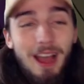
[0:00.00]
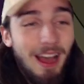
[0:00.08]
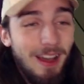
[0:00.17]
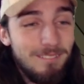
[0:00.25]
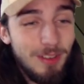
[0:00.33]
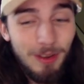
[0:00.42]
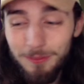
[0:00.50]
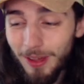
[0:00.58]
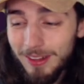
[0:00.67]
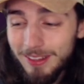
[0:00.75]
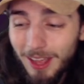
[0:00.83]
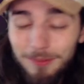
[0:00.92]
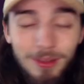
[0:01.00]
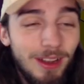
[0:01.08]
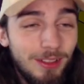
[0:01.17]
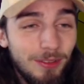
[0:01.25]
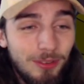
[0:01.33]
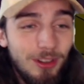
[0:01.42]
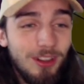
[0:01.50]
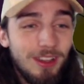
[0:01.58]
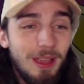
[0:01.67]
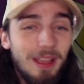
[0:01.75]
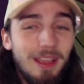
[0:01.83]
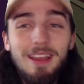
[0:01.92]
But in my 10 minutes of
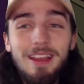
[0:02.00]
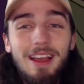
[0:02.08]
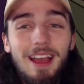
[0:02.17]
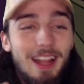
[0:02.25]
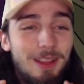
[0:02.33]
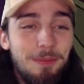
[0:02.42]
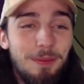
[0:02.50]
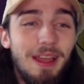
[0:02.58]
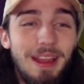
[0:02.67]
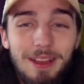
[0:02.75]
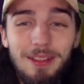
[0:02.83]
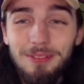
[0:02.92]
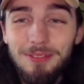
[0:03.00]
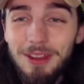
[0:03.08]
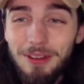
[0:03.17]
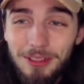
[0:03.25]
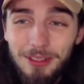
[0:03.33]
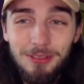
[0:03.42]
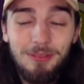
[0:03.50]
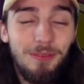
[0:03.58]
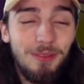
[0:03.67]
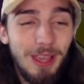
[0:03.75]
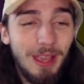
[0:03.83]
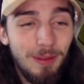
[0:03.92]
cooking at the beginning of the video, this is what
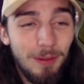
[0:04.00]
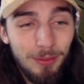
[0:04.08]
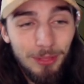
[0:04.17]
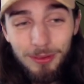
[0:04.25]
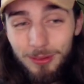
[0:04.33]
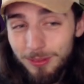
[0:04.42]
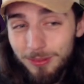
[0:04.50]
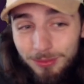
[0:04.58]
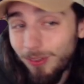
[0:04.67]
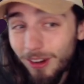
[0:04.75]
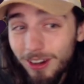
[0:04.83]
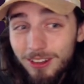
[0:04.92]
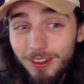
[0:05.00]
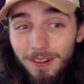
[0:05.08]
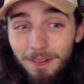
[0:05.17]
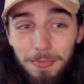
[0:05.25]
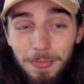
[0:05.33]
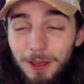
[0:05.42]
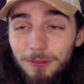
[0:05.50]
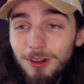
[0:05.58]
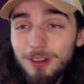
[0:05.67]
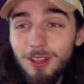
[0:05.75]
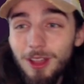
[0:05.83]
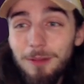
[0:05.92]
we came up with. It was functional. It
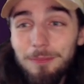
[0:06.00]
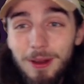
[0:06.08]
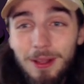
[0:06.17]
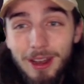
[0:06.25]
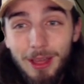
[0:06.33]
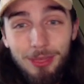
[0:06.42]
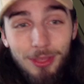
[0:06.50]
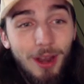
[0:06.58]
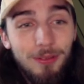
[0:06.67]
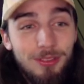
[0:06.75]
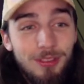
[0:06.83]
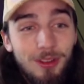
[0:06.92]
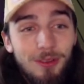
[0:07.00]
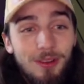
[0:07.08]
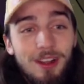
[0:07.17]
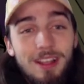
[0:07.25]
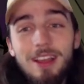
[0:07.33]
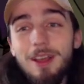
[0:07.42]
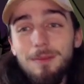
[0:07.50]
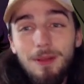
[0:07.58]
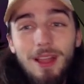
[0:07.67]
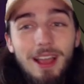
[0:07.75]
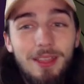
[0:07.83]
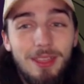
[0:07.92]
worked a lot better than I thought it was going to work. But
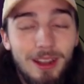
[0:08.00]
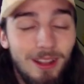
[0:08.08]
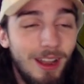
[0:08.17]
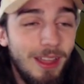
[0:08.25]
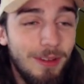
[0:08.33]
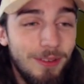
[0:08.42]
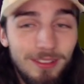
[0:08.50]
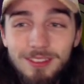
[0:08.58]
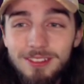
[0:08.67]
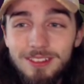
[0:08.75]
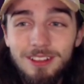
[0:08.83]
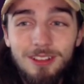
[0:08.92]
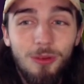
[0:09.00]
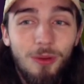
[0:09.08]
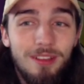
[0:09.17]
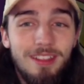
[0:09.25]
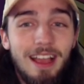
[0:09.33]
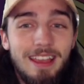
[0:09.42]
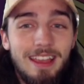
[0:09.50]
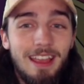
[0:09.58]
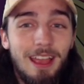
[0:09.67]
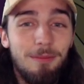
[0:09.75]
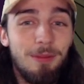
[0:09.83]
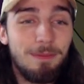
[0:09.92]
like I said, a lot of that was the Sneasler, was that King
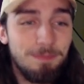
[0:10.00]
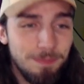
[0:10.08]
Gambit.